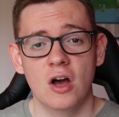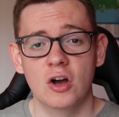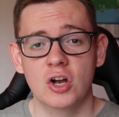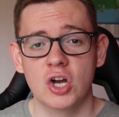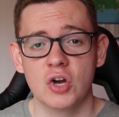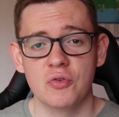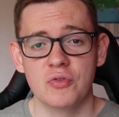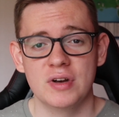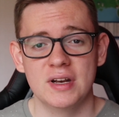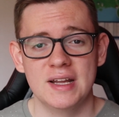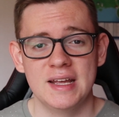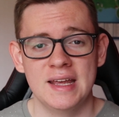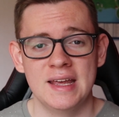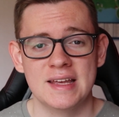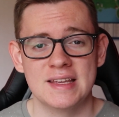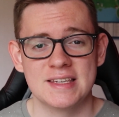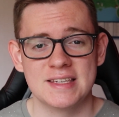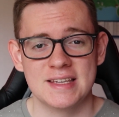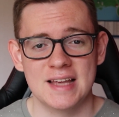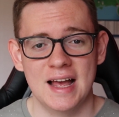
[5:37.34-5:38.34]
are currently
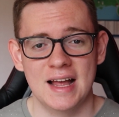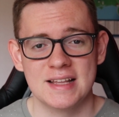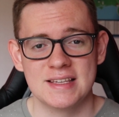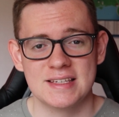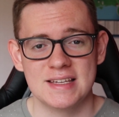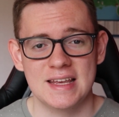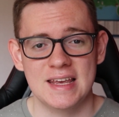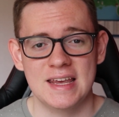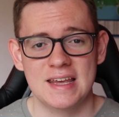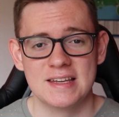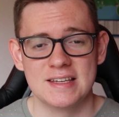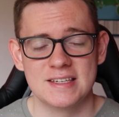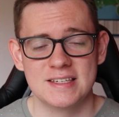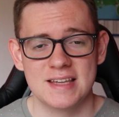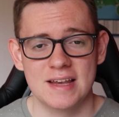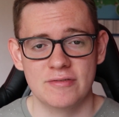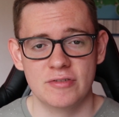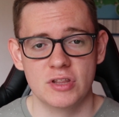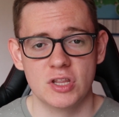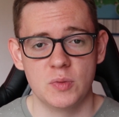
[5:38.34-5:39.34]
sat in
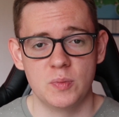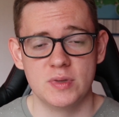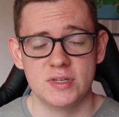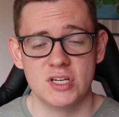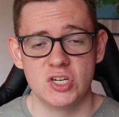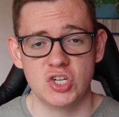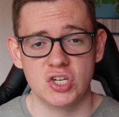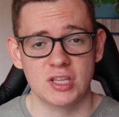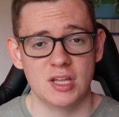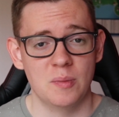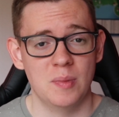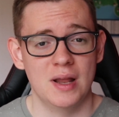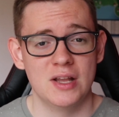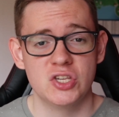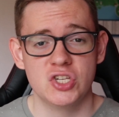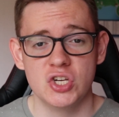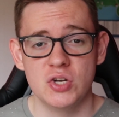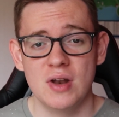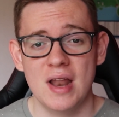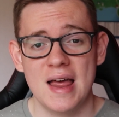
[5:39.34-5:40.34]
seventh position. They play
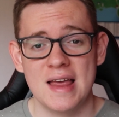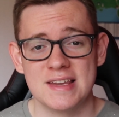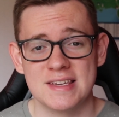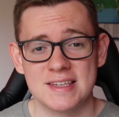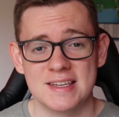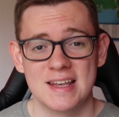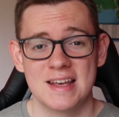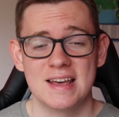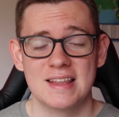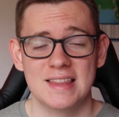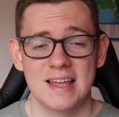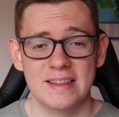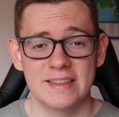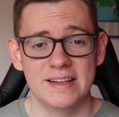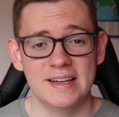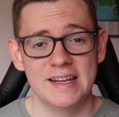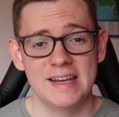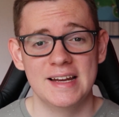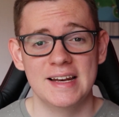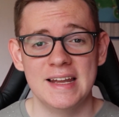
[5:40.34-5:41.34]
two less than
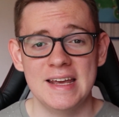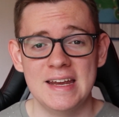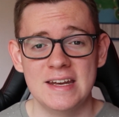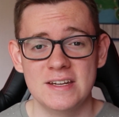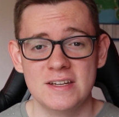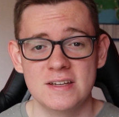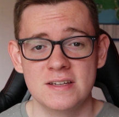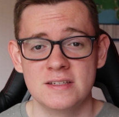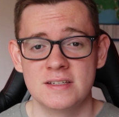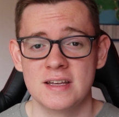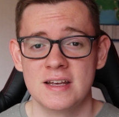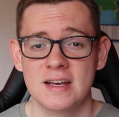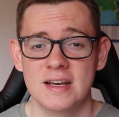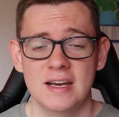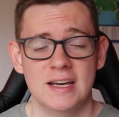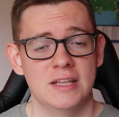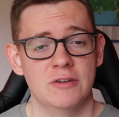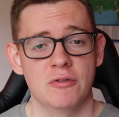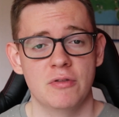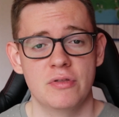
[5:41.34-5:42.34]
the league leaders,
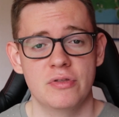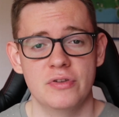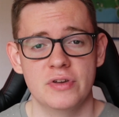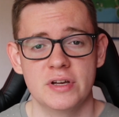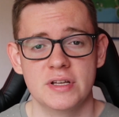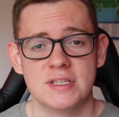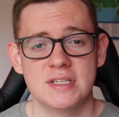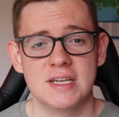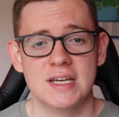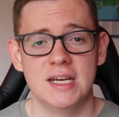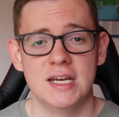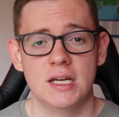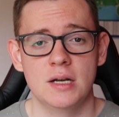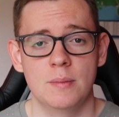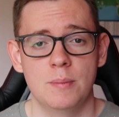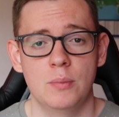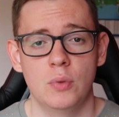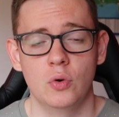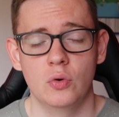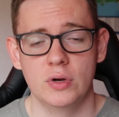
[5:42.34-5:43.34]
and they're on 13
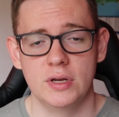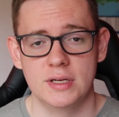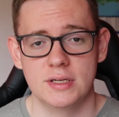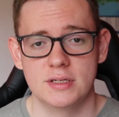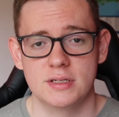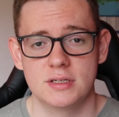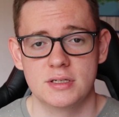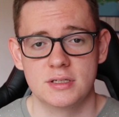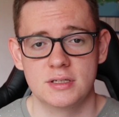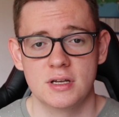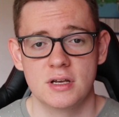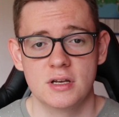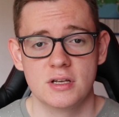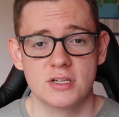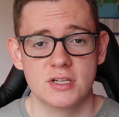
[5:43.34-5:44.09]
points.